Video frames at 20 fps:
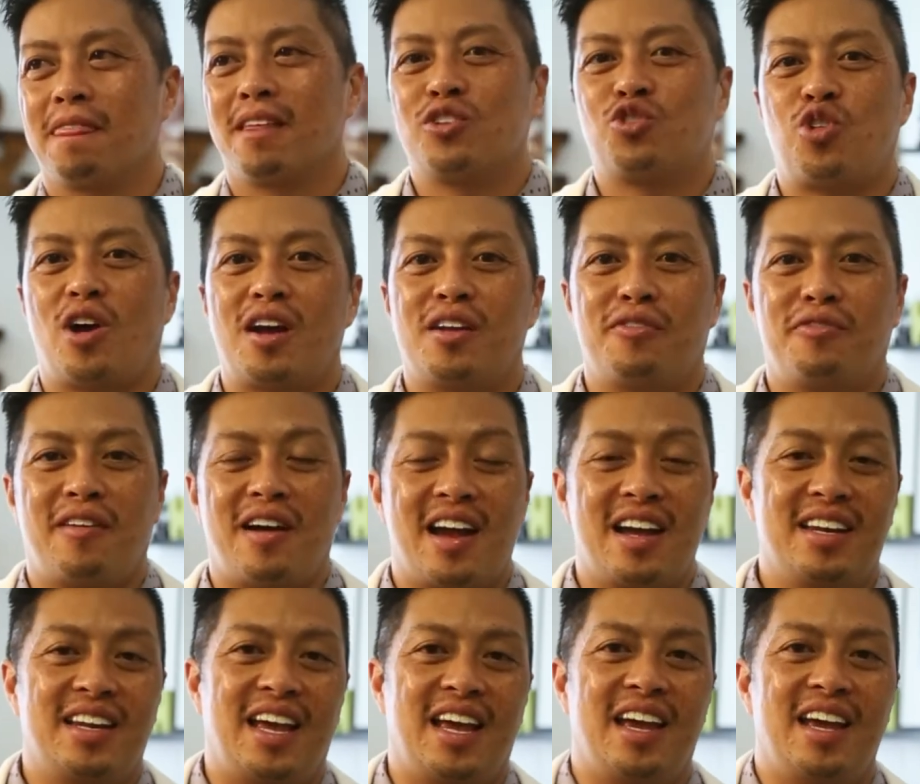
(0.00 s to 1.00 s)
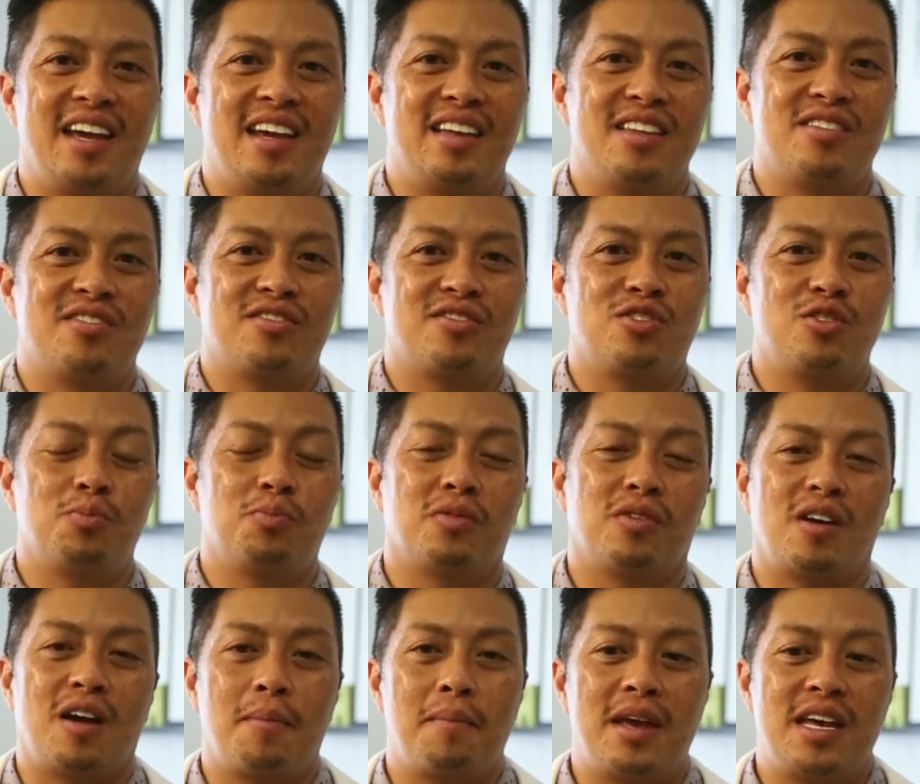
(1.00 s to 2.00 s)
try to find a
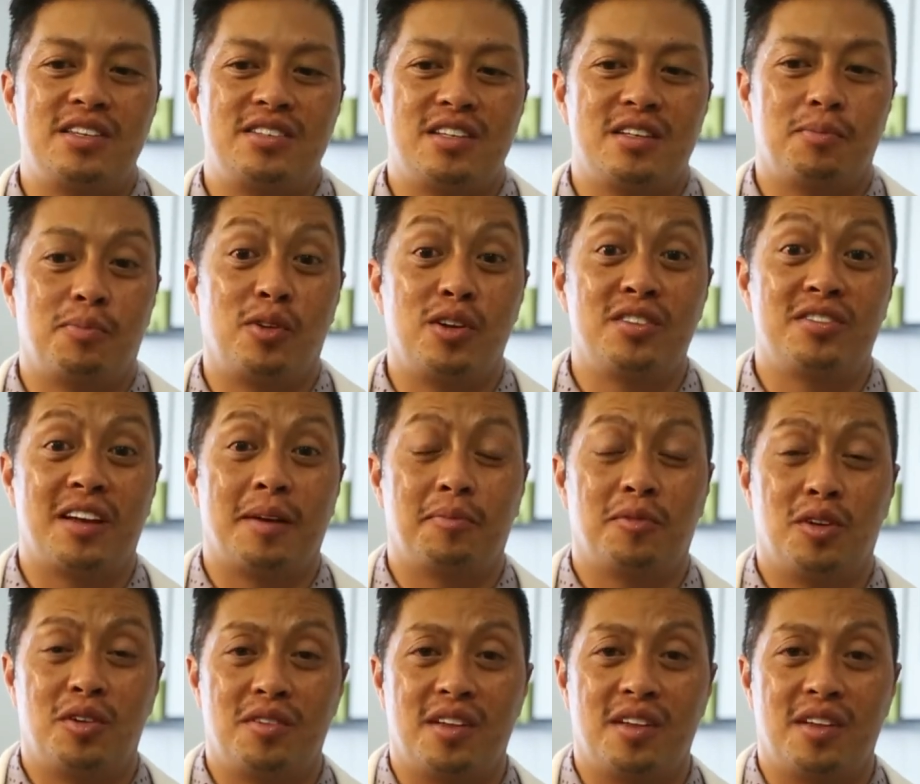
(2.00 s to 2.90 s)
super amazing preceptor